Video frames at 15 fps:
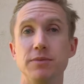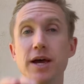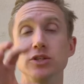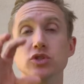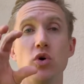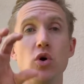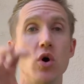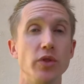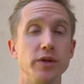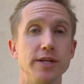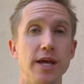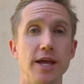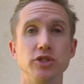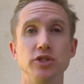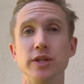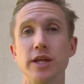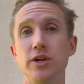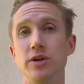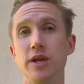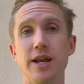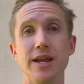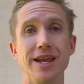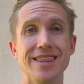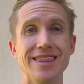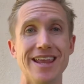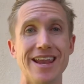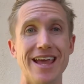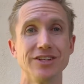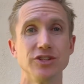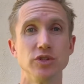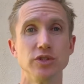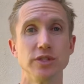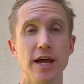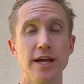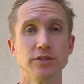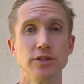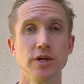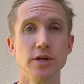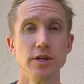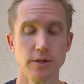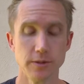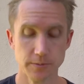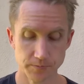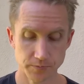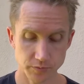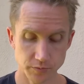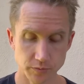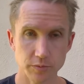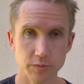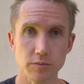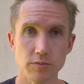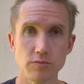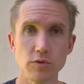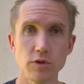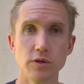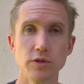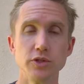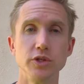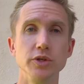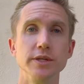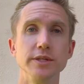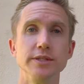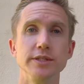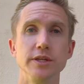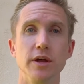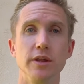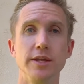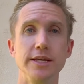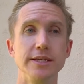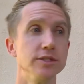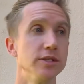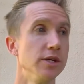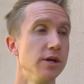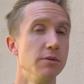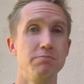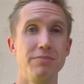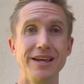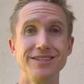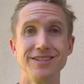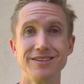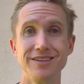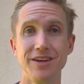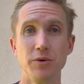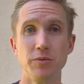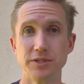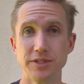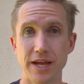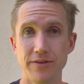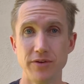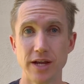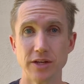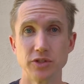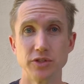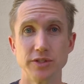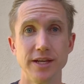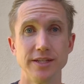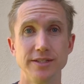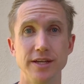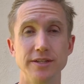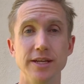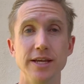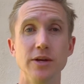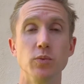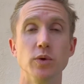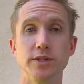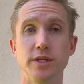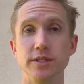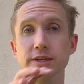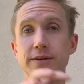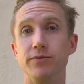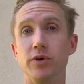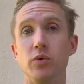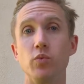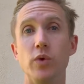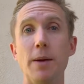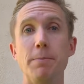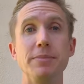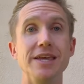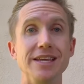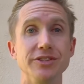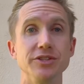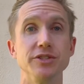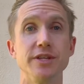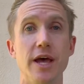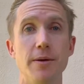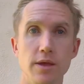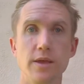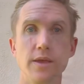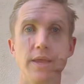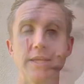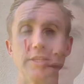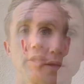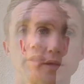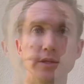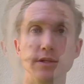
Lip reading: all the tension that you're getting in that exercise. So you can see on these, basically almost every exercise I did was a different rep each set. Okay, so the